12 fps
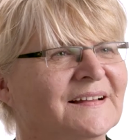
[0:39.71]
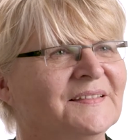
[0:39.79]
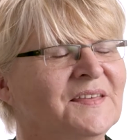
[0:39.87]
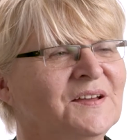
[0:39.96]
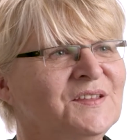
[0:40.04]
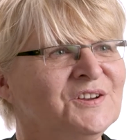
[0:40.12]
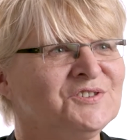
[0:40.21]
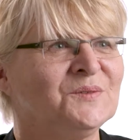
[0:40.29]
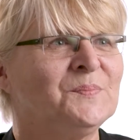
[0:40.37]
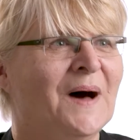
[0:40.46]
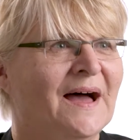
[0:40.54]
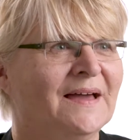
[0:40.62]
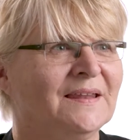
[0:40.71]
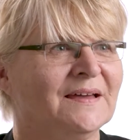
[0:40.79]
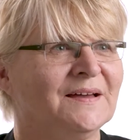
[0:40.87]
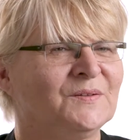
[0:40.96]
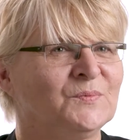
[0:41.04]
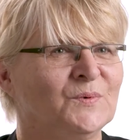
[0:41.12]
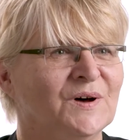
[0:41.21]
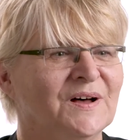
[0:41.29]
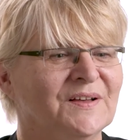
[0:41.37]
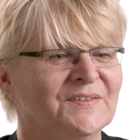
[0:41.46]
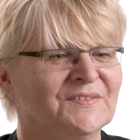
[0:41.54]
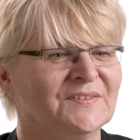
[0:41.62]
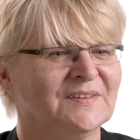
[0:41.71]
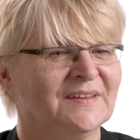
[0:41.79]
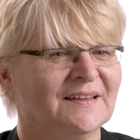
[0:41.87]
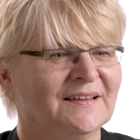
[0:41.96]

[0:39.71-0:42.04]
The initial pilot was